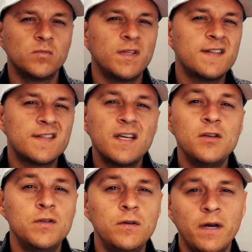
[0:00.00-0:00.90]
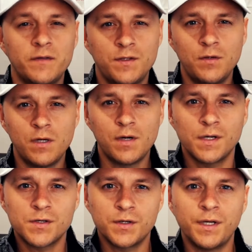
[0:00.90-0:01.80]
Let's say you do have a 2-year
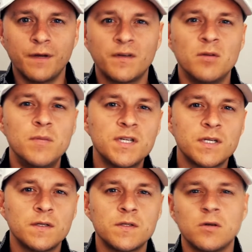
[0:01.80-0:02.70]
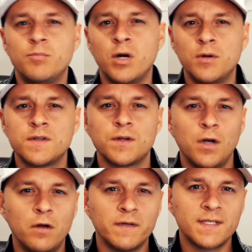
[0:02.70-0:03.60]
history of commissions or bonus
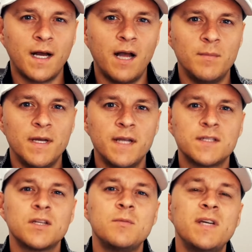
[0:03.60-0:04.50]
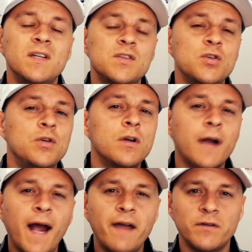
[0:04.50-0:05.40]
or overtime. It's going to be a
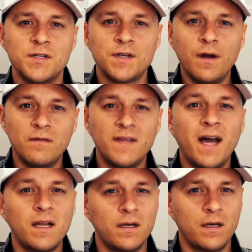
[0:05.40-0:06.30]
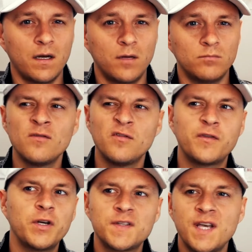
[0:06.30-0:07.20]
2-year average of that income.
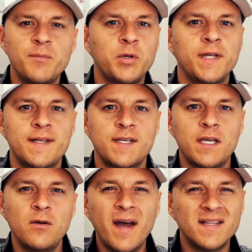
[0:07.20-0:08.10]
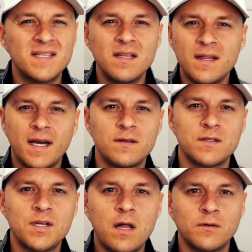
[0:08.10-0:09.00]
For example, let's say you had
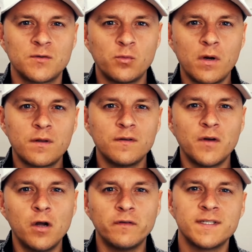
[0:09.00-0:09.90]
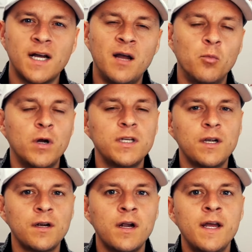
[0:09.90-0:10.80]
$10,000 worth of overtime 1 year